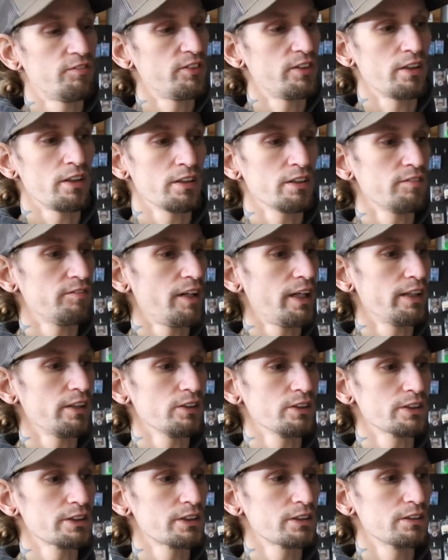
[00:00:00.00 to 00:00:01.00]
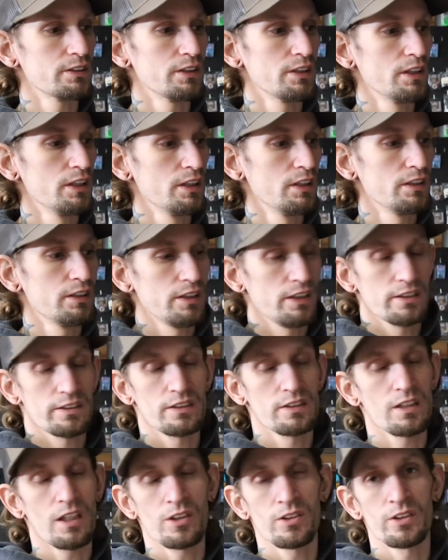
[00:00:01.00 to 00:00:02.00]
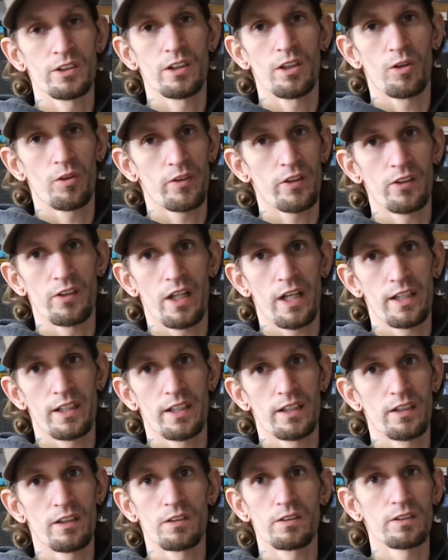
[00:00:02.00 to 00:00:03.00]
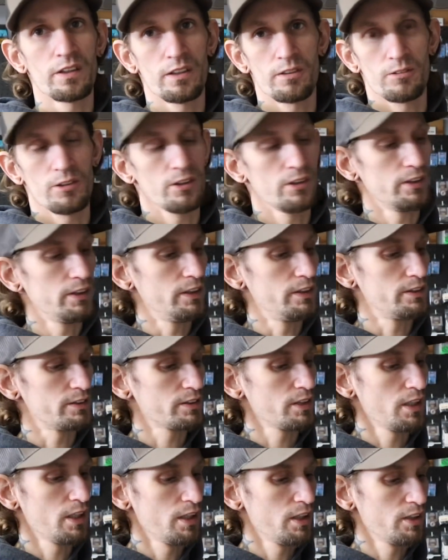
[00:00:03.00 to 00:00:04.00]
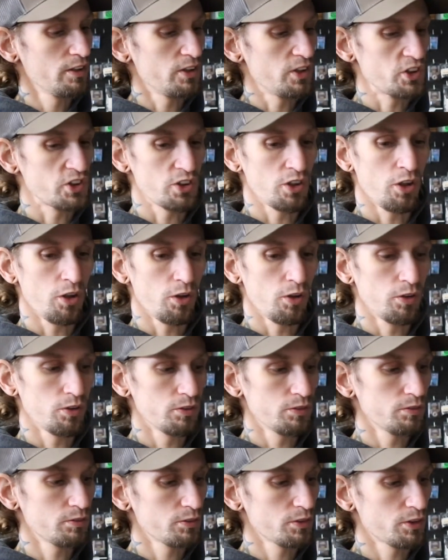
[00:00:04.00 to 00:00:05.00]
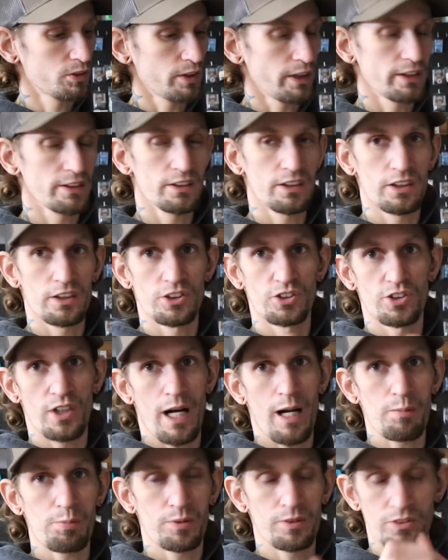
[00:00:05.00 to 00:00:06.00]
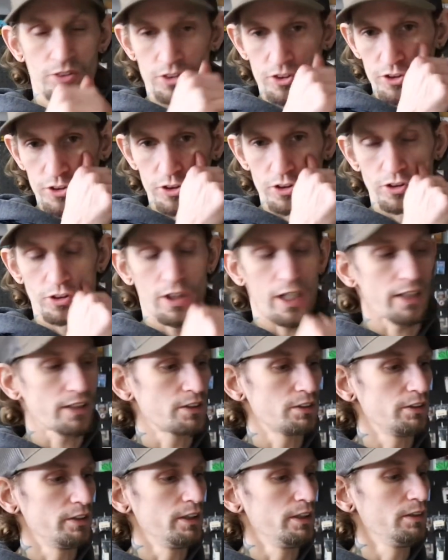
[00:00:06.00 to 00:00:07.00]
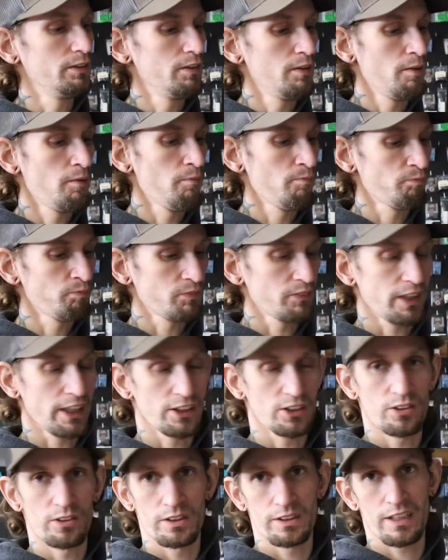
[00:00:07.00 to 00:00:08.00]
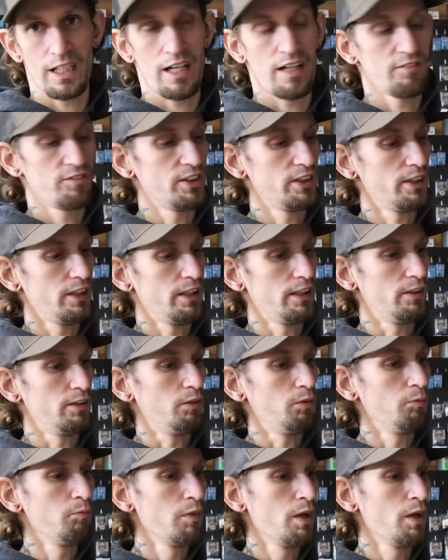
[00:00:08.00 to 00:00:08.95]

you're on the vitals, it's a done deal with a light arrow. It really is. There's no crazy drop in trajectory like there's a heavier arrow.